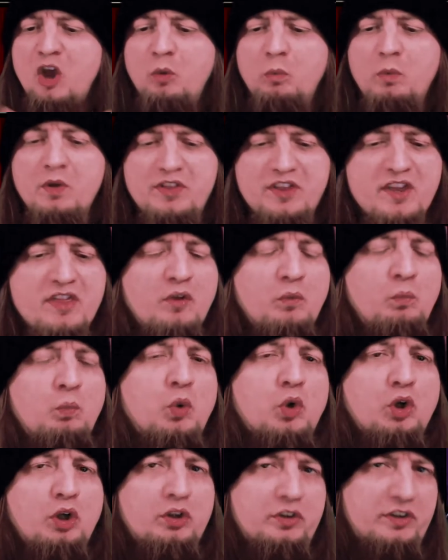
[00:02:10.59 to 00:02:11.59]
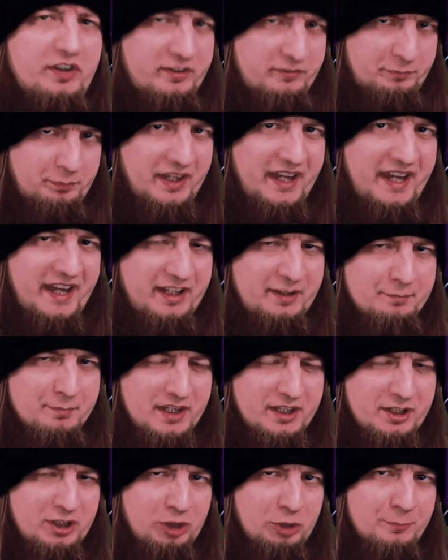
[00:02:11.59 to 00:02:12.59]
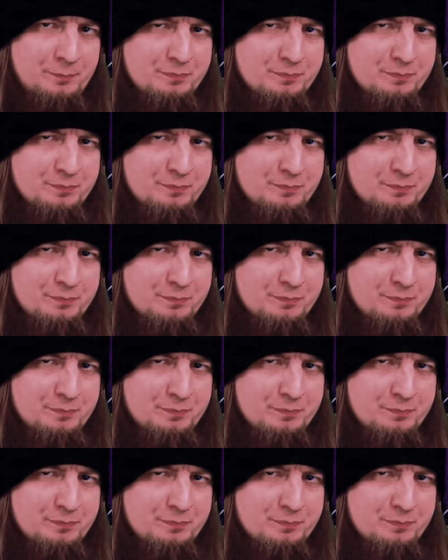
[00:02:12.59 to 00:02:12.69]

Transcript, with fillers: within the world of black metal.